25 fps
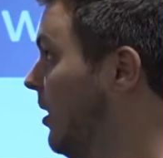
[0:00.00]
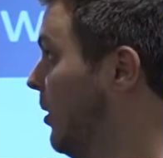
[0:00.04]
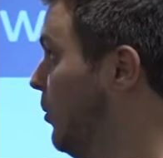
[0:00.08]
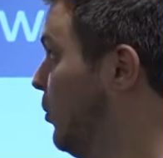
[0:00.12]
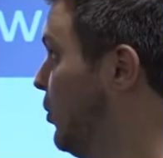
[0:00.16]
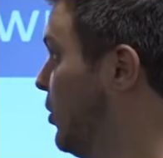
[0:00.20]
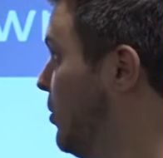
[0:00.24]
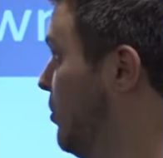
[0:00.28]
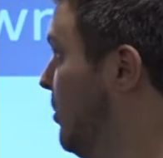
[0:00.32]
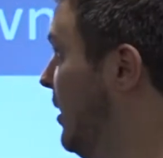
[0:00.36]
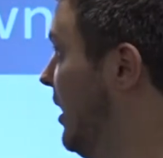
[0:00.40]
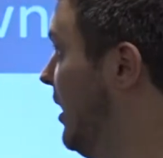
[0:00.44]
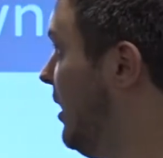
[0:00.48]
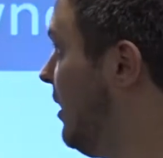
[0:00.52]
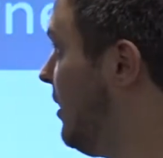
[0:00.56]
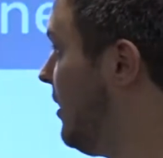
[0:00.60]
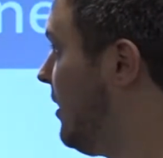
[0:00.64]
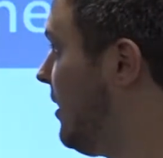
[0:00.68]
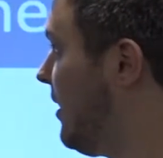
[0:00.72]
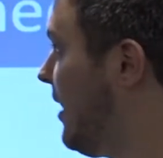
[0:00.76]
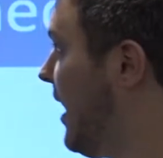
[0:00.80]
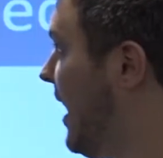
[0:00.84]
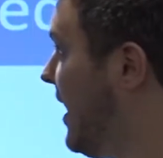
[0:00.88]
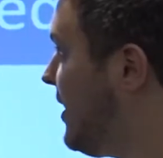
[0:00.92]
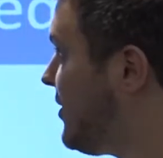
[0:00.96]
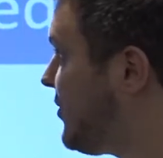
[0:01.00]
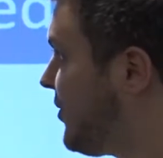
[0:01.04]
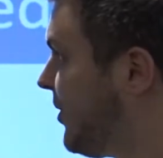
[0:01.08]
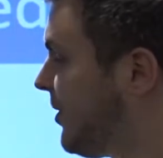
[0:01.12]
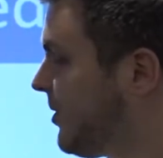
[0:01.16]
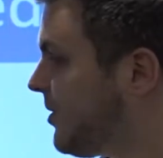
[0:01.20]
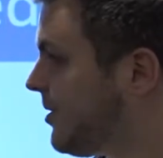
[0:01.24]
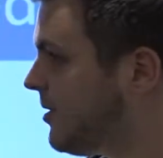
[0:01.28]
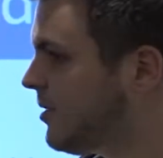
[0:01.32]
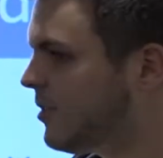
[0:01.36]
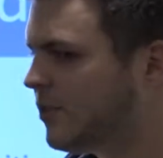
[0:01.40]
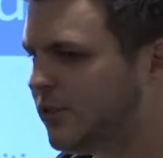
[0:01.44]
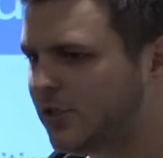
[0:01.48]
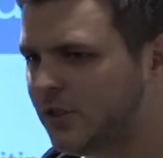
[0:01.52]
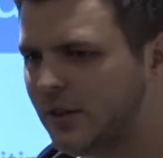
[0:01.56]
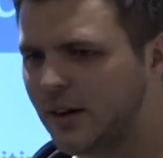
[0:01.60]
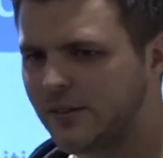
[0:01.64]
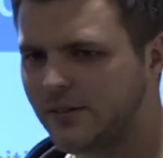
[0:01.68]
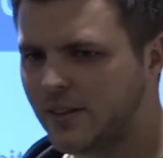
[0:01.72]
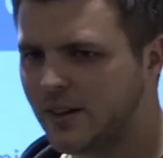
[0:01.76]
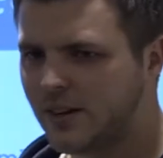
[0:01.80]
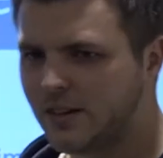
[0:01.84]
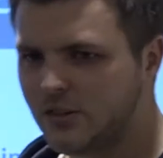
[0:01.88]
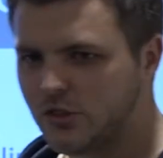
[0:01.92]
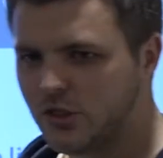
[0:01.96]
would be ASOS. Do you have
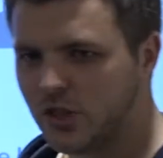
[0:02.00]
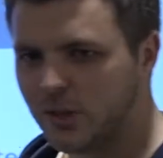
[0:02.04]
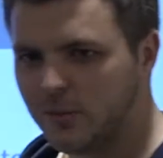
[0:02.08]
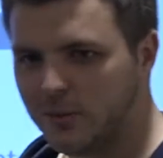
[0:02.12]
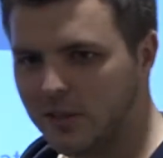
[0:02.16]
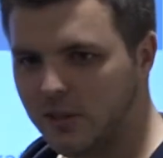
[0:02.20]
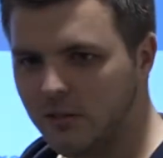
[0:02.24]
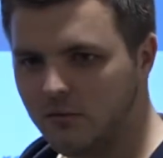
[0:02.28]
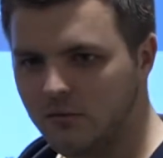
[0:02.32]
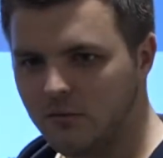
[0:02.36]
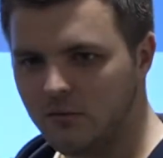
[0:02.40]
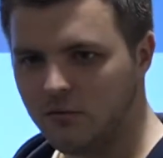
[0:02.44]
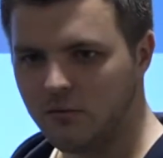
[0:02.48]
that in Germany?